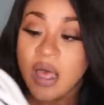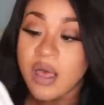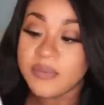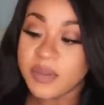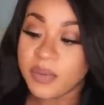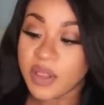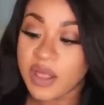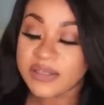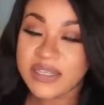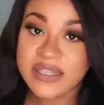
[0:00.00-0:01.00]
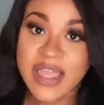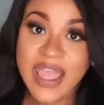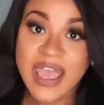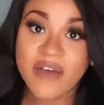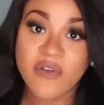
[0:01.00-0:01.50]
um, the plugs that they
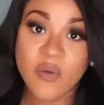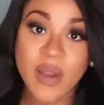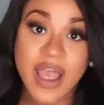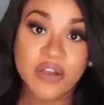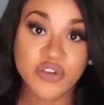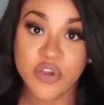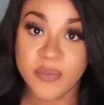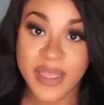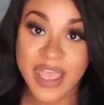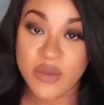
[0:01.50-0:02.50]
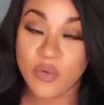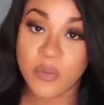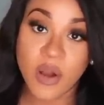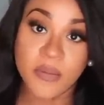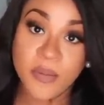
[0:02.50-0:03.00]
have around your bed will
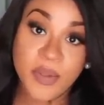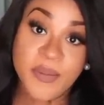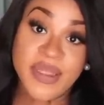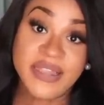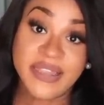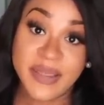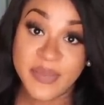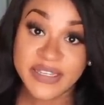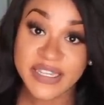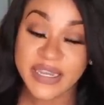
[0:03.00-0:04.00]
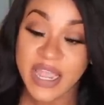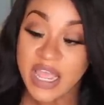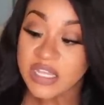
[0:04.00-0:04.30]
probably be limited.